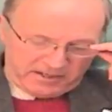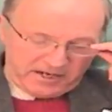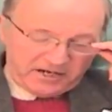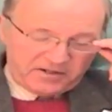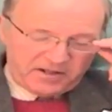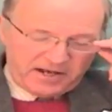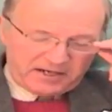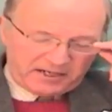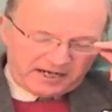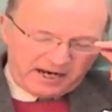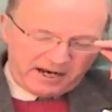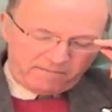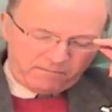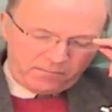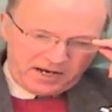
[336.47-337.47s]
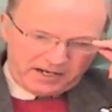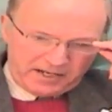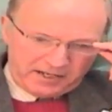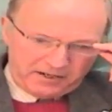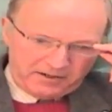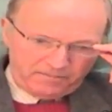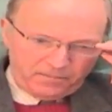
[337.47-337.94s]
In that
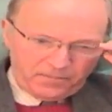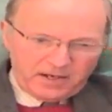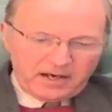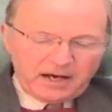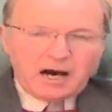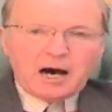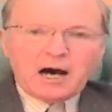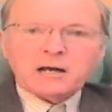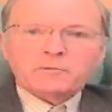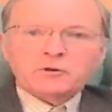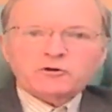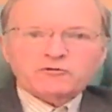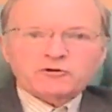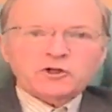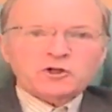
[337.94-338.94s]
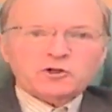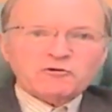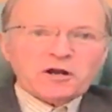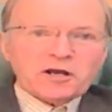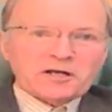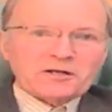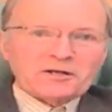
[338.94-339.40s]
campaign, I was
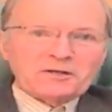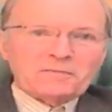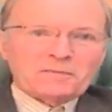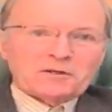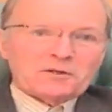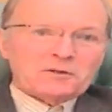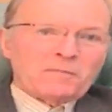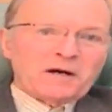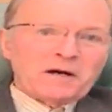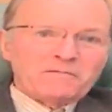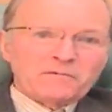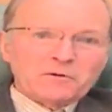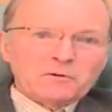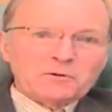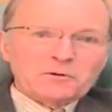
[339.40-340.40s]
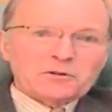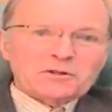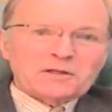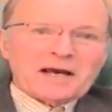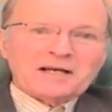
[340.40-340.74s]
restrained because my views